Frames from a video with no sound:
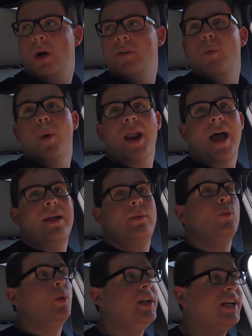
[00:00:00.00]
of what I
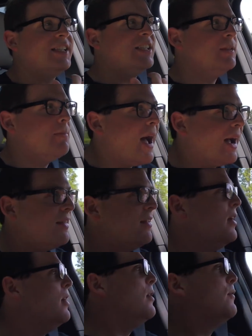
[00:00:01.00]
would expect
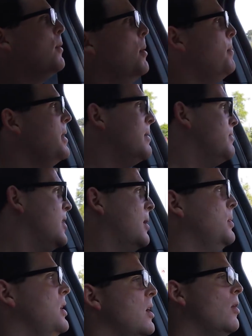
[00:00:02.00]
from a
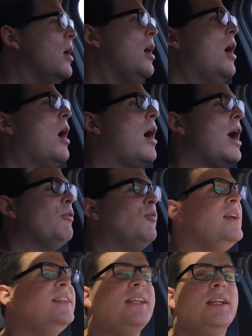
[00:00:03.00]
BMW. I
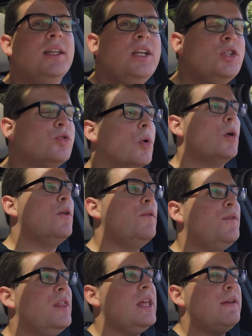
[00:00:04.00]
recently
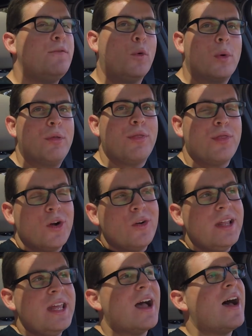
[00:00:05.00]
drove the
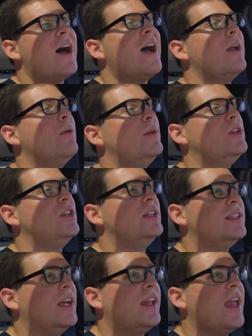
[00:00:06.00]
430i, which
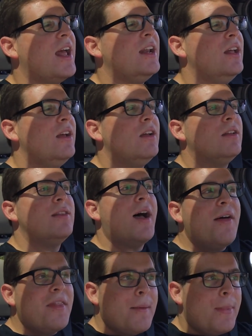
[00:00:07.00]
is, again,
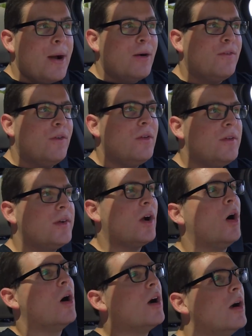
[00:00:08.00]
not that powerful of a
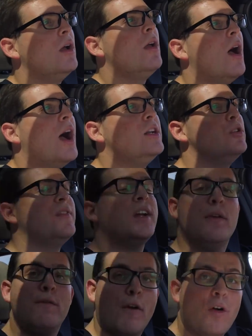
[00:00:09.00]
car. I drove a
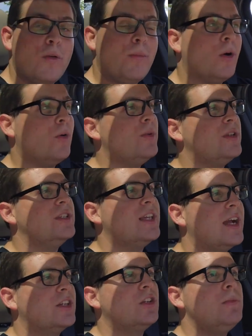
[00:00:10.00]
convertible, which is
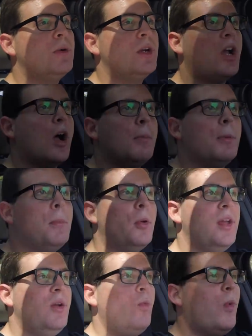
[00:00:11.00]
actually pretty
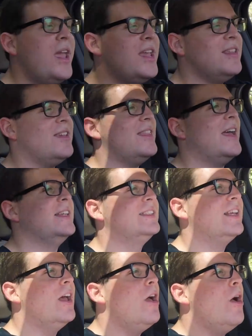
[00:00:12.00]
comparable in weight to
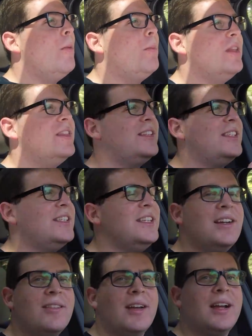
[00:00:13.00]
this, but the
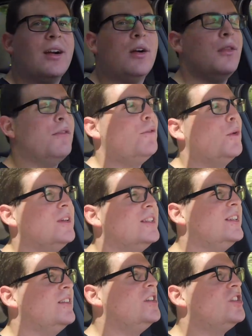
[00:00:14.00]
steering on the 4
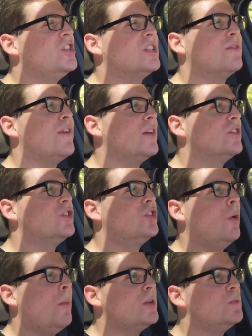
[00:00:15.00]
Series just felt
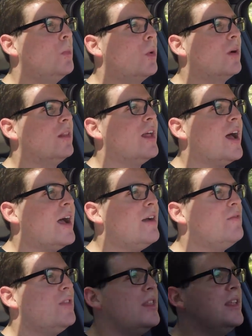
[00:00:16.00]
so much more
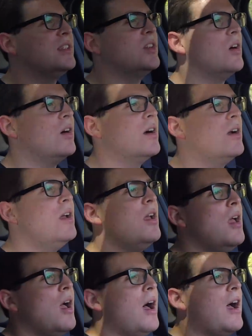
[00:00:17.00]
alive than this car.
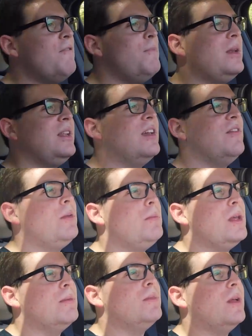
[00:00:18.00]
I've been giving
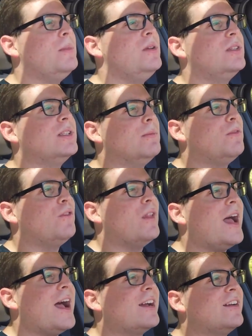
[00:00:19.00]
BMW some
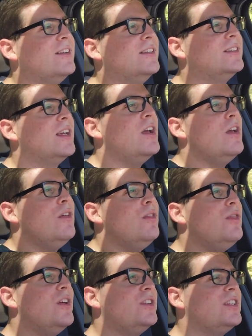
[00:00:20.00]
flack because
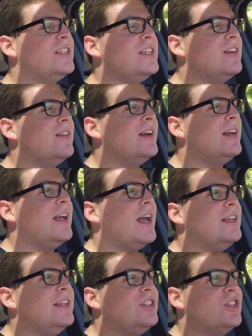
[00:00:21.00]
their steering
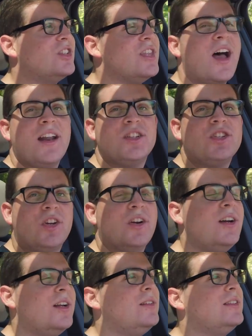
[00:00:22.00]
is just not as
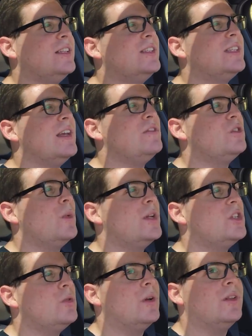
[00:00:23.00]
good since they've
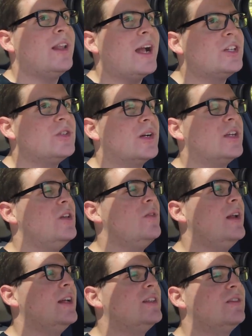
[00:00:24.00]
switched to electric
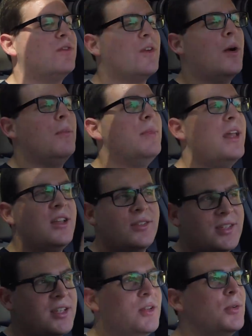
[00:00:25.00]
units from, they
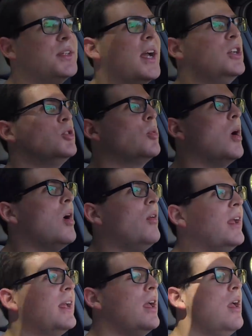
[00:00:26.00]
used to use hydraulic,